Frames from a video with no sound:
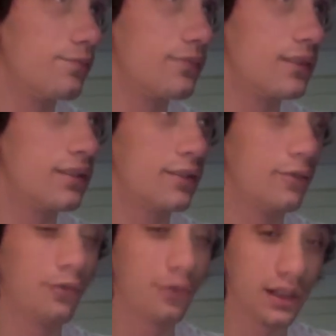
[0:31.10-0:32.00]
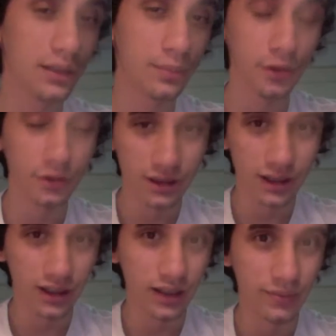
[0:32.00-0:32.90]
You're free to post
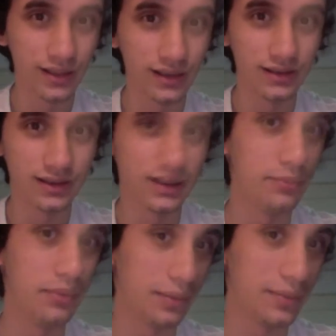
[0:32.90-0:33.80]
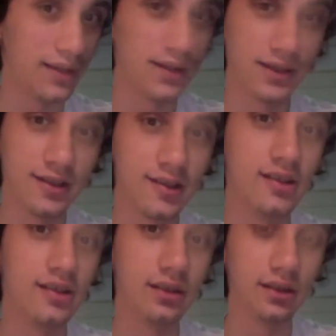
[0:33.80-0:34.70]
comments, send me messages,